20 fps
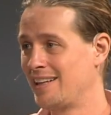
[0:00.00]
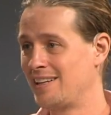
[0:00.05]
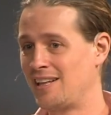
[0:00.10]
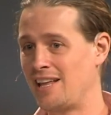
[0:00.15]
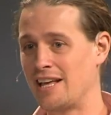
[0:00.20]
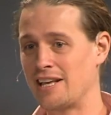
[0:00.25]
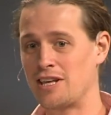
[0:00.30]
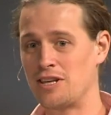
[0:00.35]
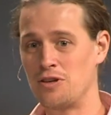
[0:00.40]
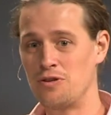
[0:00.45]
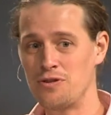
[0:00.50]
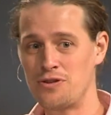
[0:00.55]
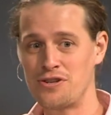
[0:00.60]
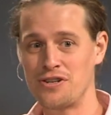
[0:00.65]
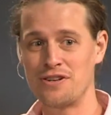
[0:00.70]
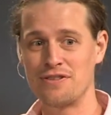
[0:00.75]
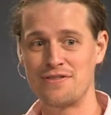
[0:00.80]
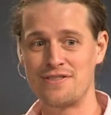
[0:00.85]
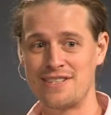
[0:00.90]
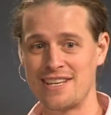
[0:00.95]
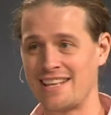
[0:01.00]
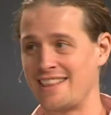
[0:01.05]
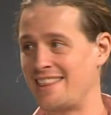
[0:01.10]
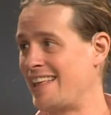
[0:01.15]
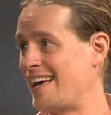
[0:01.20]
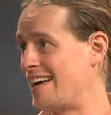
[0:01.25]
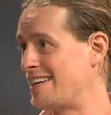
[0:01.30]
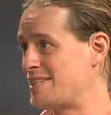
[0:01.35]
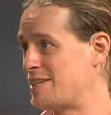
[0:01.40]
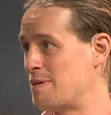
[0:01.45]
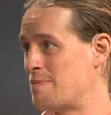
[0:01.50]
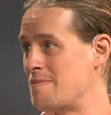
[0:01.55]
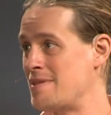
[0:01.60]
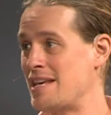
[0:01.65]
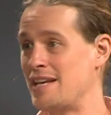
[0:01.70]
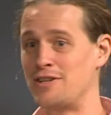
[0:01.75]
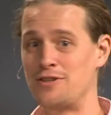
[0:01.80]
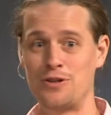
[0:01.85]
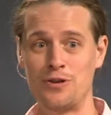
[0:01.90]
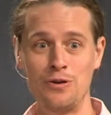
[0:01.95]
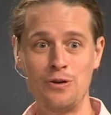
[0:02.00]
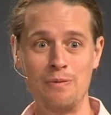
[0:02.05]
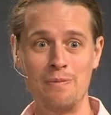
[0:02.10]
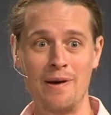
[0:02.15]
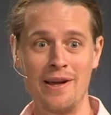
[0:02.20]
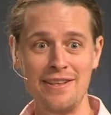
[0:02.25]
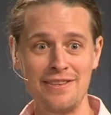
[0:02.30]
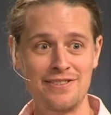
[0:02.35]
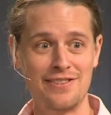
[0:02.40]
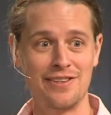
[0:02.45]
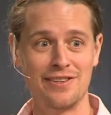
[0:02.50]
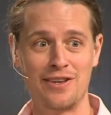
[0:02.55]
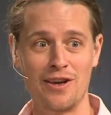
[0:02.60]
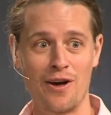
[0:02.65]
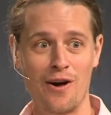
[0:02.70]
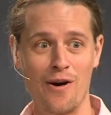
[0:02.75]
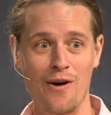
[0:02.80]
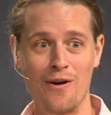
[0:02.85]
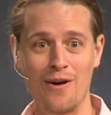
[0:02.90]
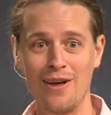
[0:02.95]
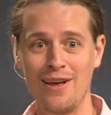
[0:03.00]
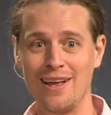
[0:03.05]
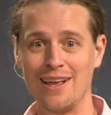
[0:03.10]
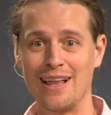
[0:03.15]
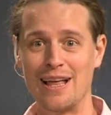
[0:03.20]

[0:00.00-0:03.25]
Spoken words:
Like, you should have said that to me 2 months ago. Yeah.